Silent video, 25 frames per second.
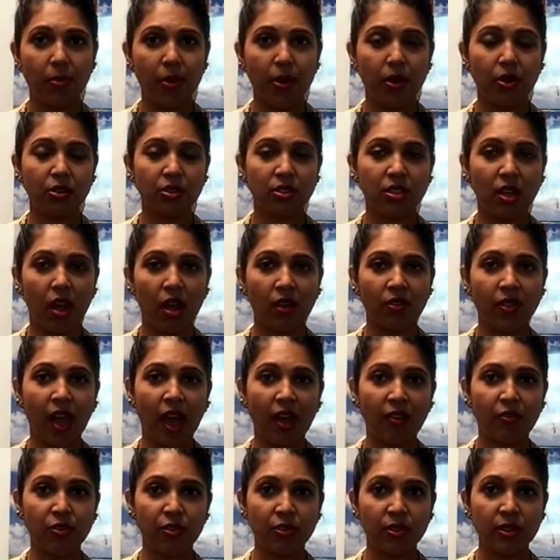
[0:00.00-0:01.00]
post on The
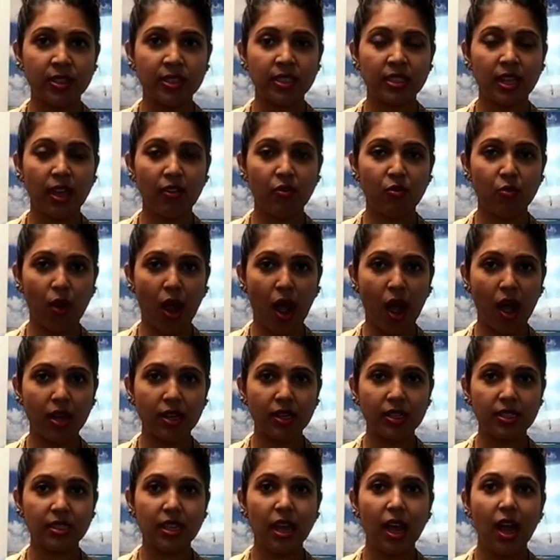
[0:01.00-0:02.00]
Effortless Life
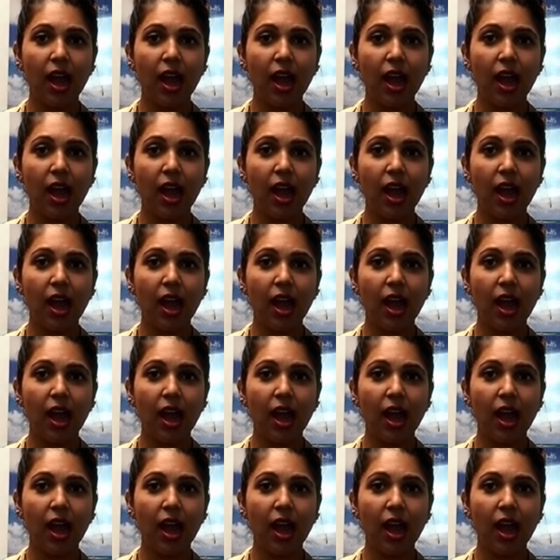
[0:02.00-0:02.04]
Rocks